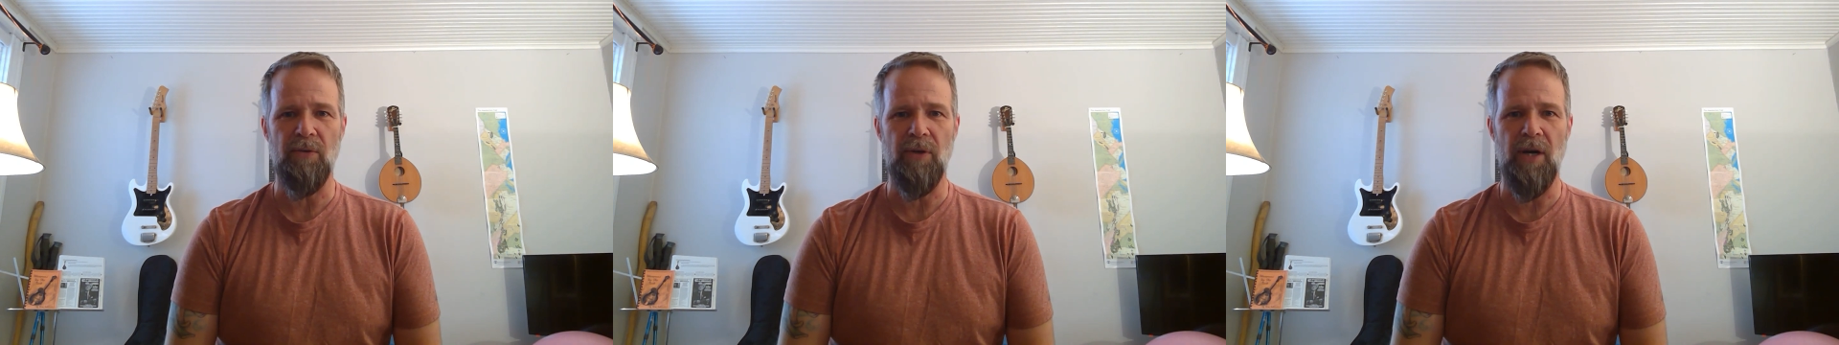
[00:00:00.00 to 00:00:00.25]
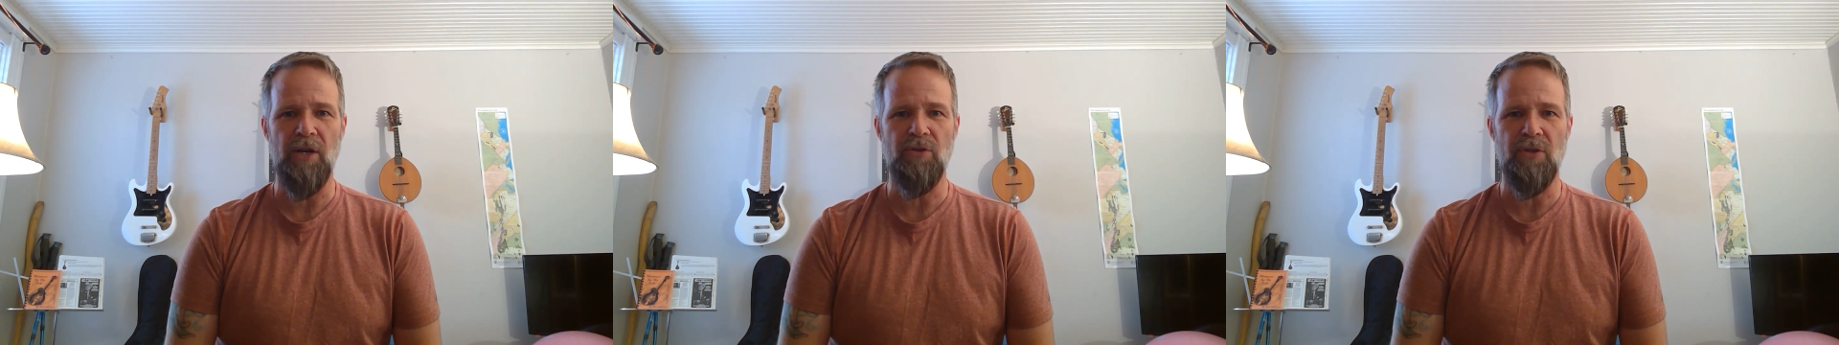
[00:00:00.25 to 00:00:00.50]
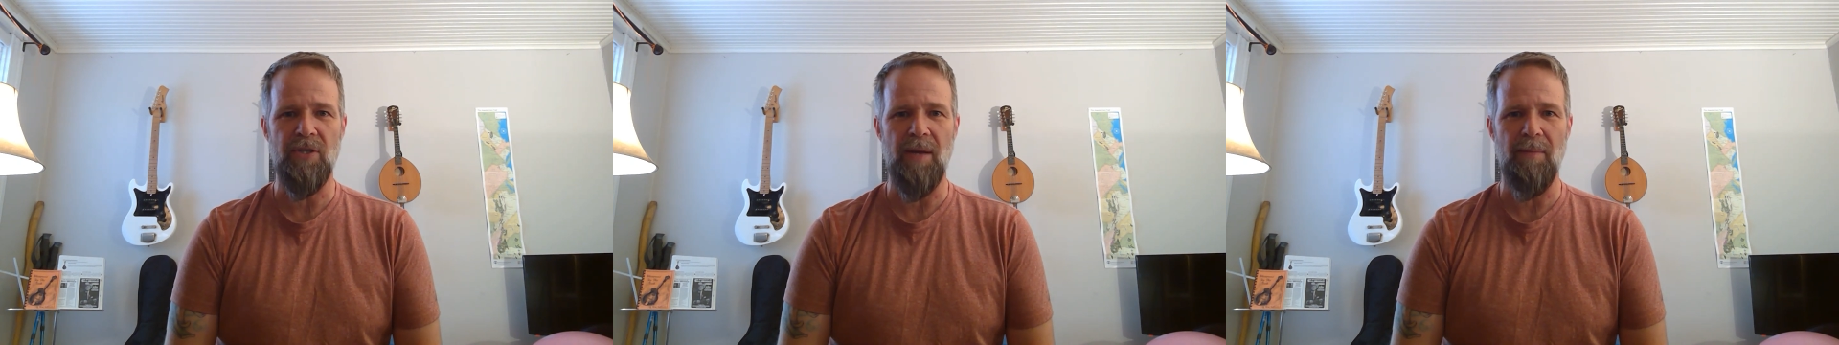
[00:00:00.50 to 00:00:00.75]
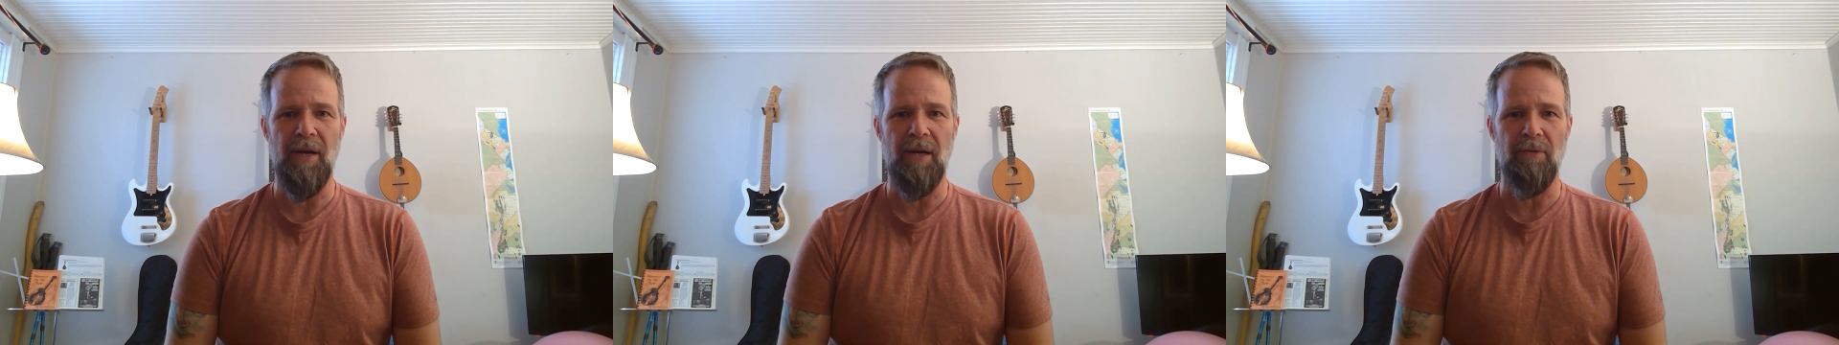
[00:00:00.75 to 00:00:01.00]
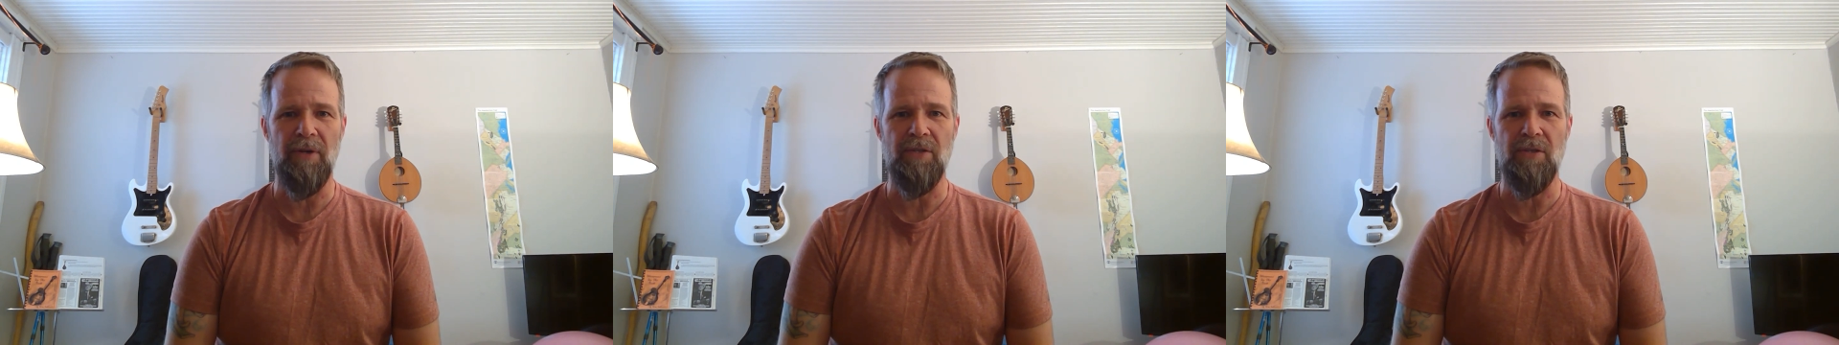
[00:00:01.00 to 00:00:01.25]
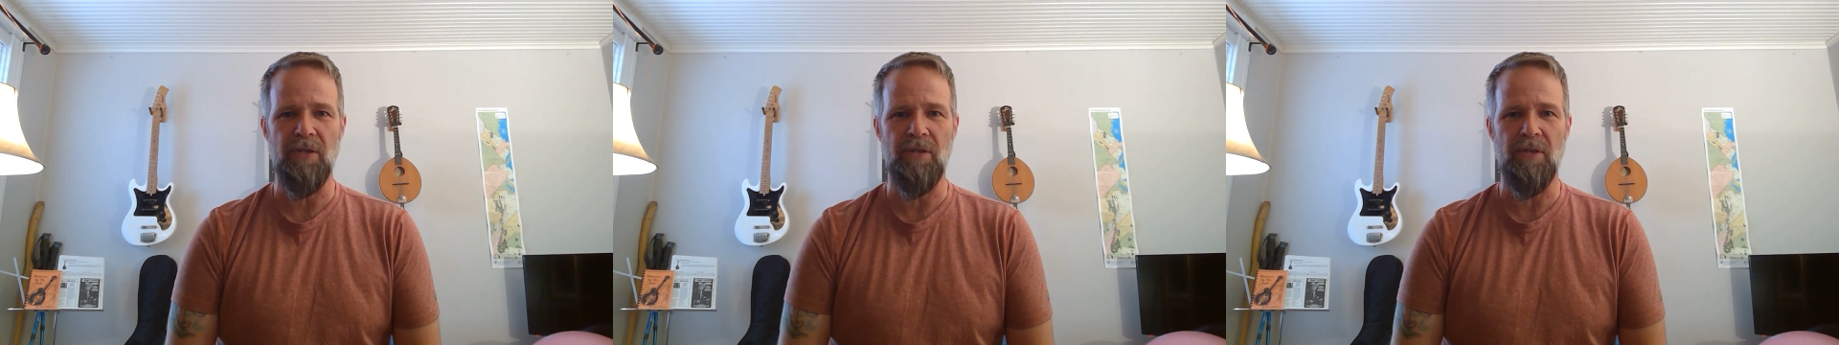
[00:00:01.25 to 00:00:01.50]
or I should say my
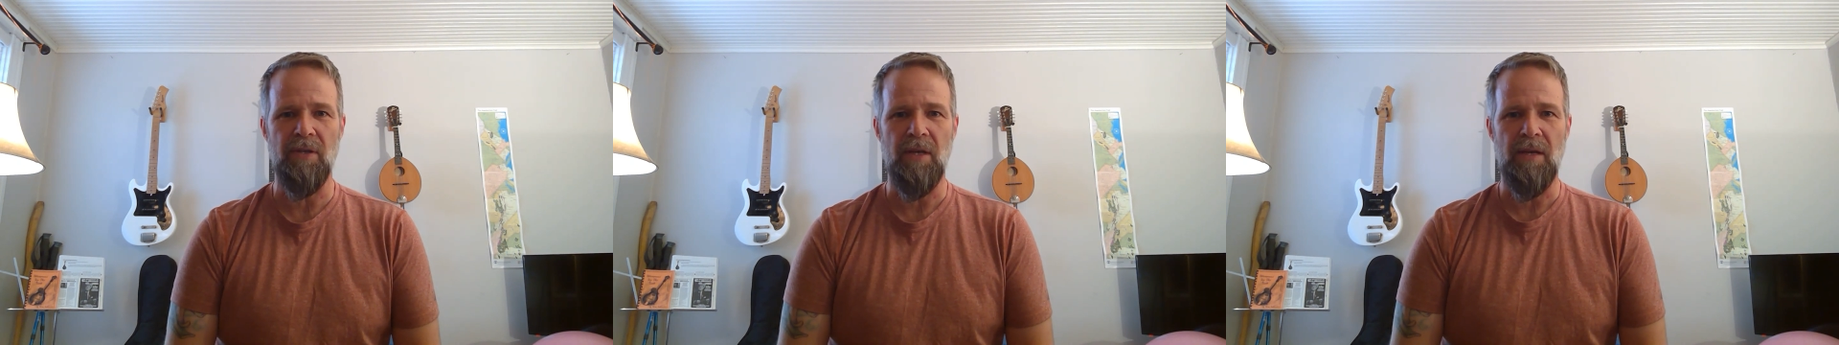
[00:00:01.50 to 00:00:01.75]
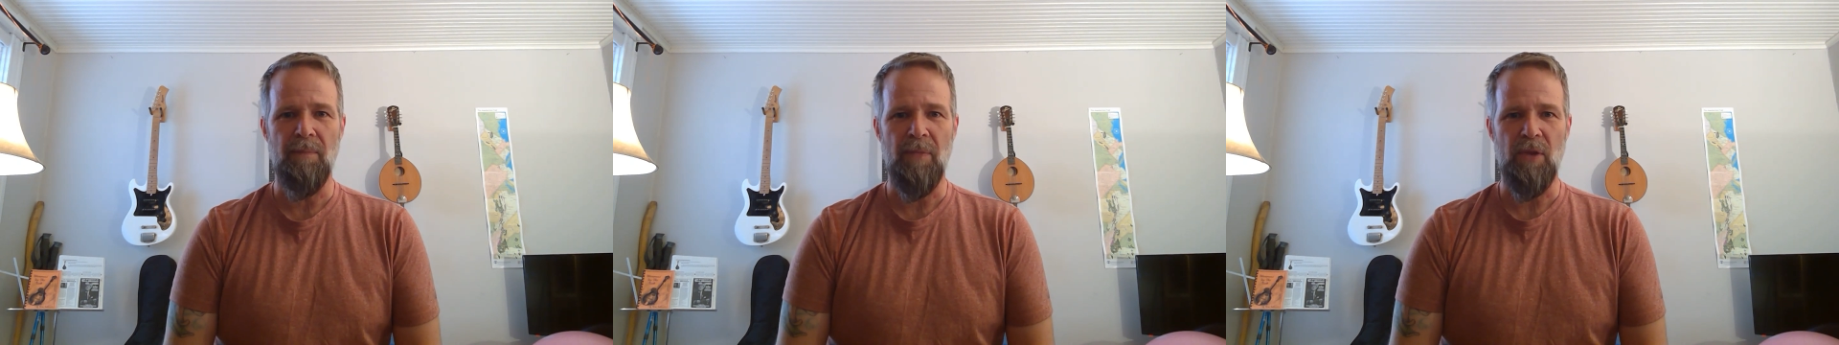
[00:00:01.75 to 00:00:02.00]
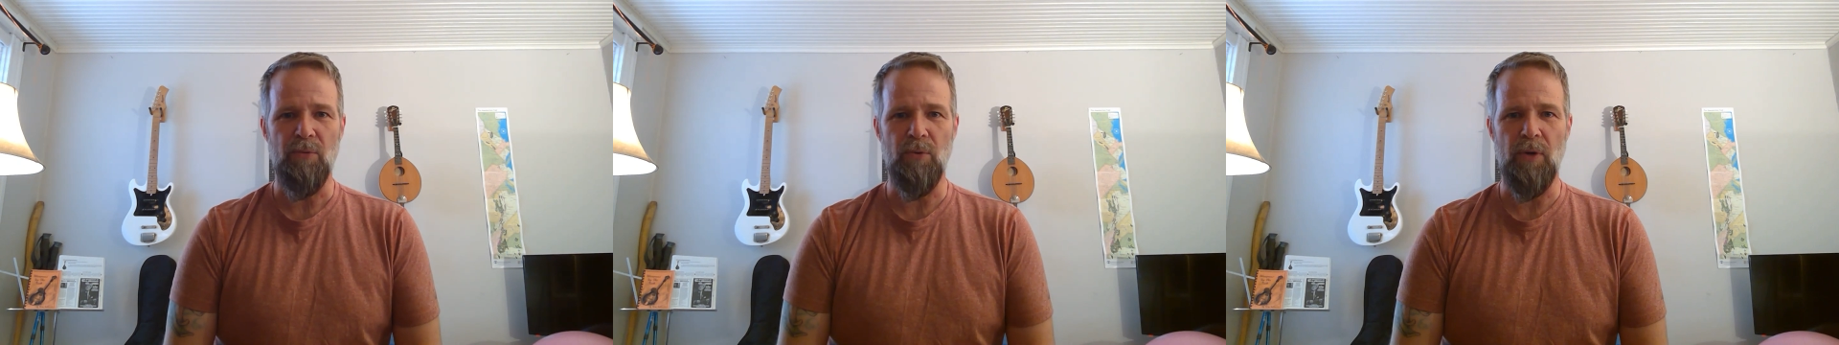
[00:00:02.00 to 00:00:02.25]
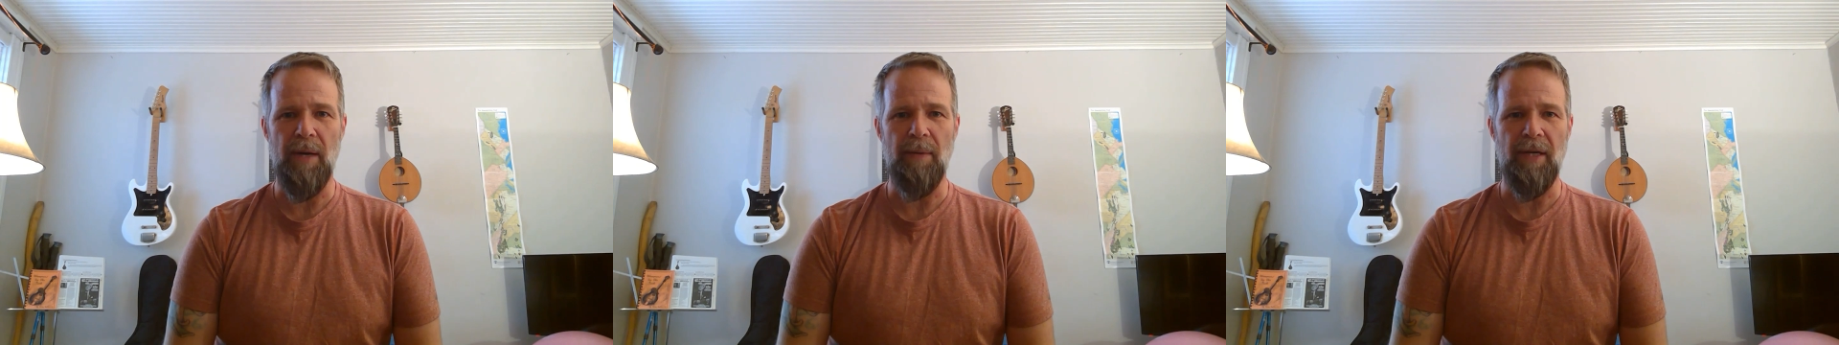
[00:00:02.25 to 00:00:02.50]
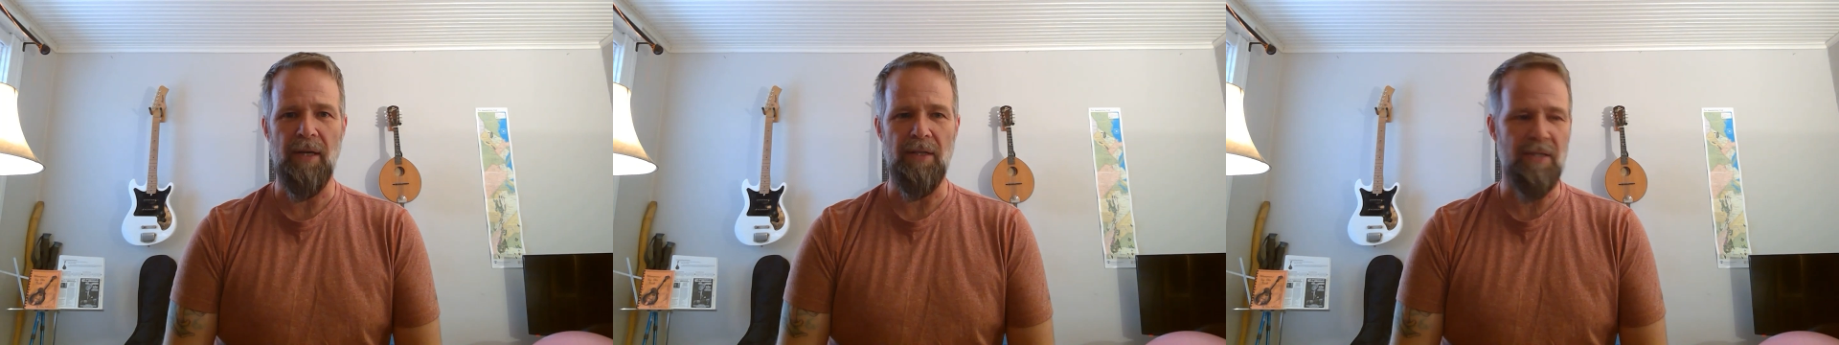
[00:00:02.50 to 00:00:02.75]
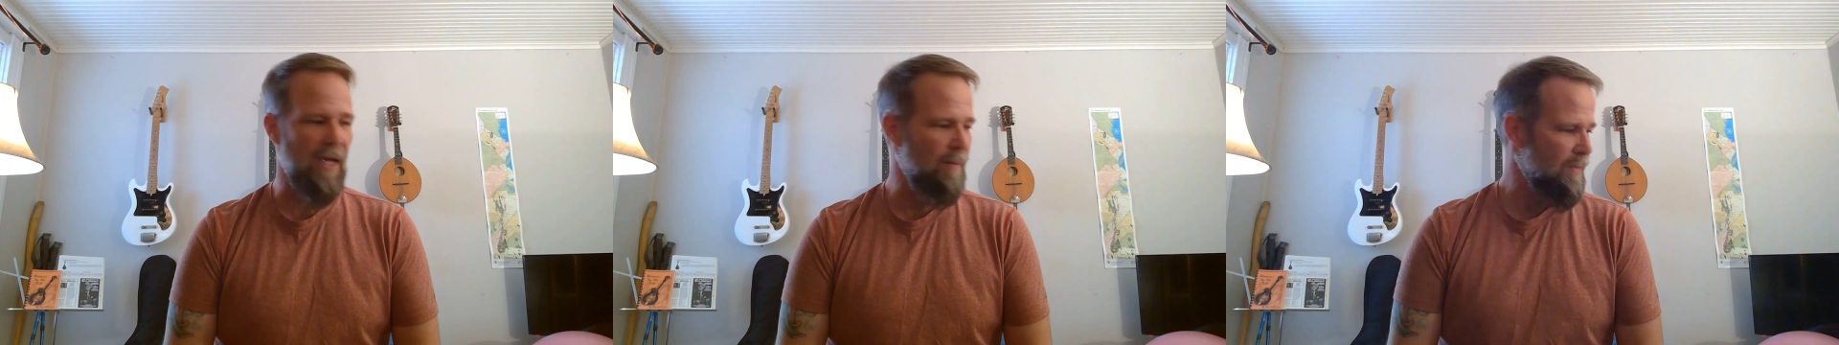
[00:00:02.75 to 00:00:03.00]
recent thru-hike
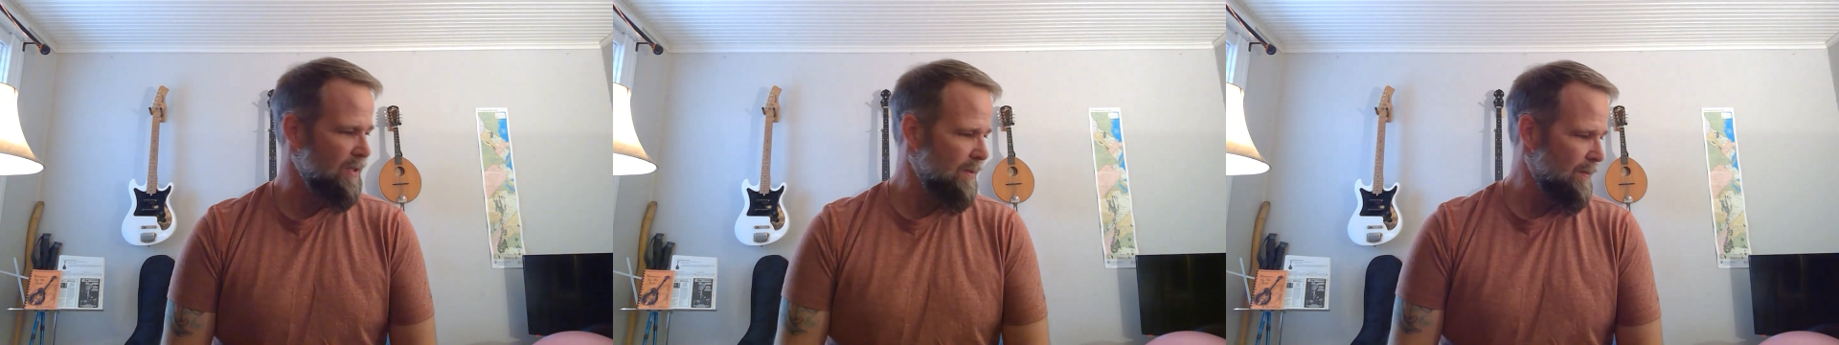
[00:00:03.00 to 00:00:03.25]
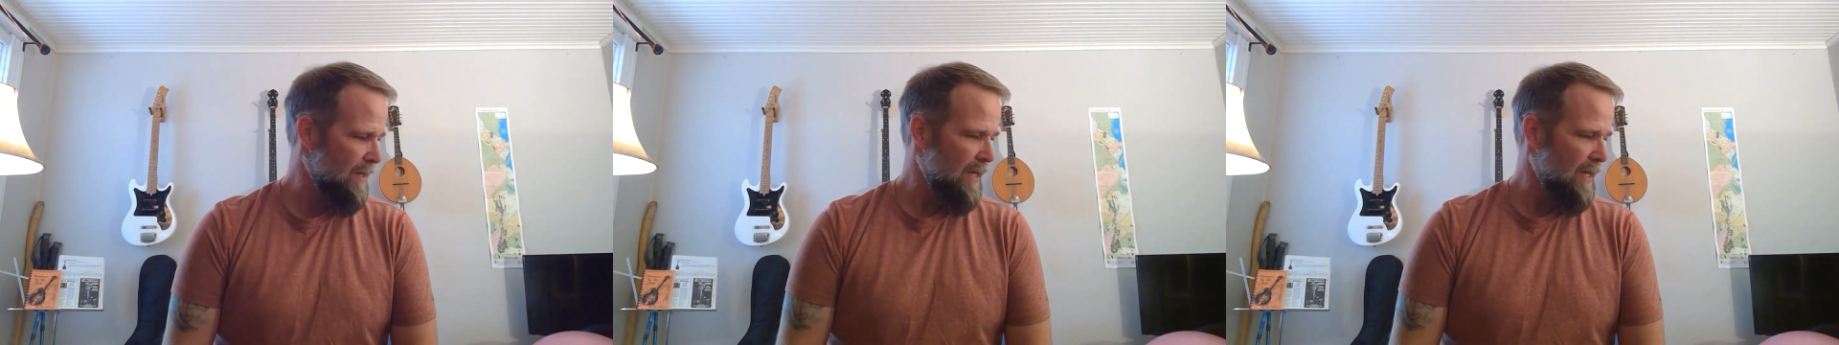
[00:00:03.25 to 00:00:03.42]
attempt.